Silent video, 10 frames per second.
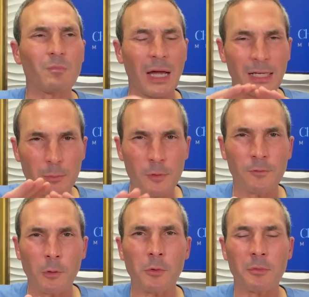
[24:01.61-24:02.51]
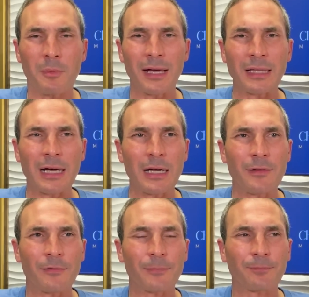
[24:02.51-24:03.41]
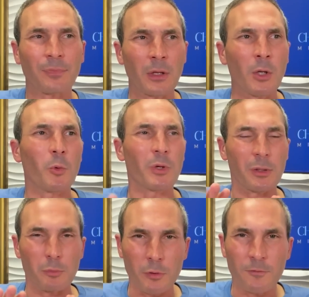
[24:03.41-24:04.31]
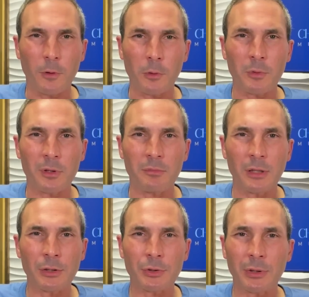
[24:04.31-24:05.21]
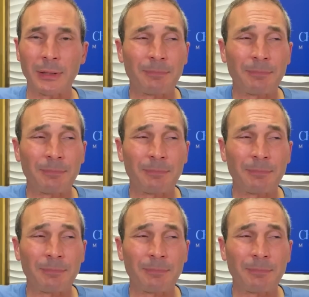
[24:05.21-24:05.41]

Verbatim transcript: I can move forward with my life. We can move forward with the ministry.